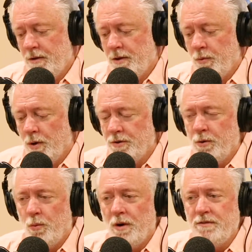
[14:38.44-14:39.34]
you want to
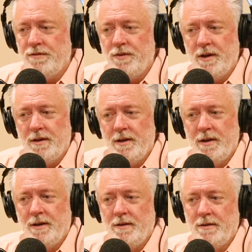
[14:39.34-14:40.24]
do 1 foot
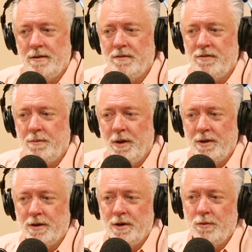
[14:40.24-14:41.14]
in
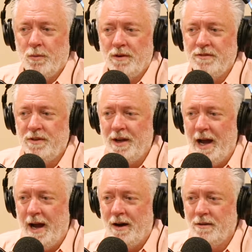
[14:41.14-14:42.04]
familiar and 1 foot
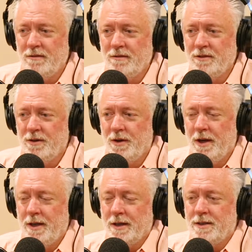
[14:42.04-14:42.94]
out. So
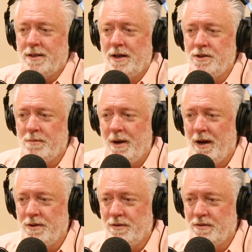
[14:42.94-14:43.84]
it extends your
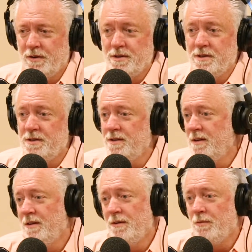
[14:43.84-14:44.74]
boundaries versus
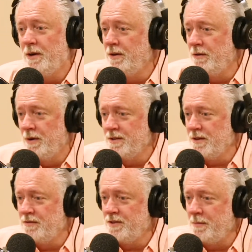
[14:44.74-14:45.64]
running the
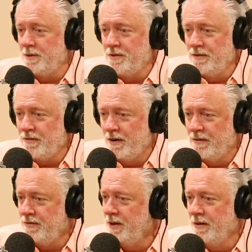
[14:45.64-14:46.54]
risk of stepping too far
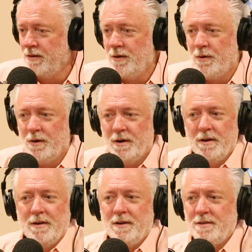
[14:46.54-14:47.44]
afield or
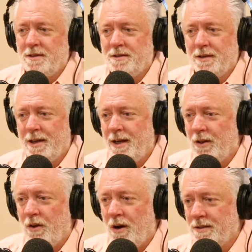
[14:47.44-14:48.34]
just
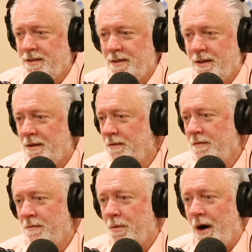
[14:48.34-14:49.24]
getting lost in the
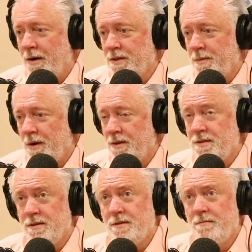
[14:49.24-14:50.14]
prior
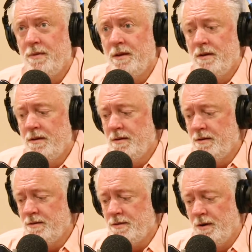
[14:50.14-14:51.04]
experiences.
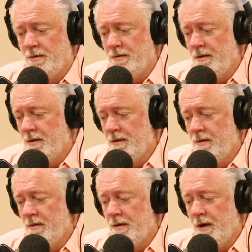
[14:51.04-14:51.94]
So,
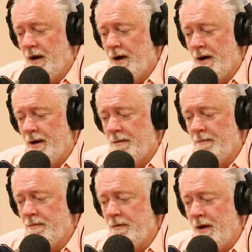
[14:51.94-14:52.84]

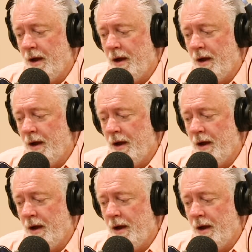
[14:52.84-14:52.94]
another